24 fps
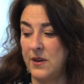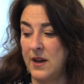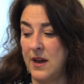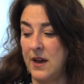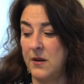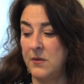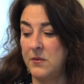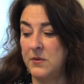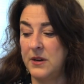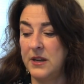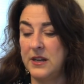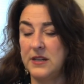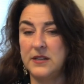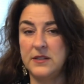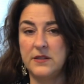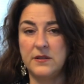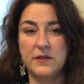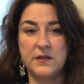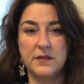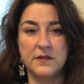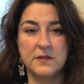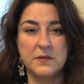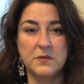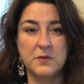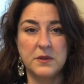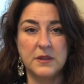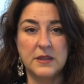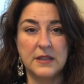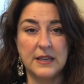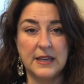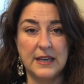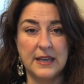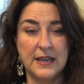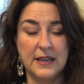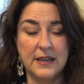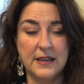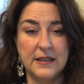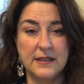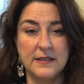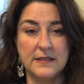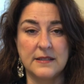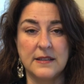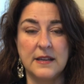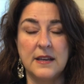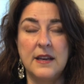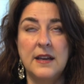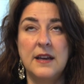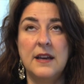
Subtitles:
How would I do this with the kids?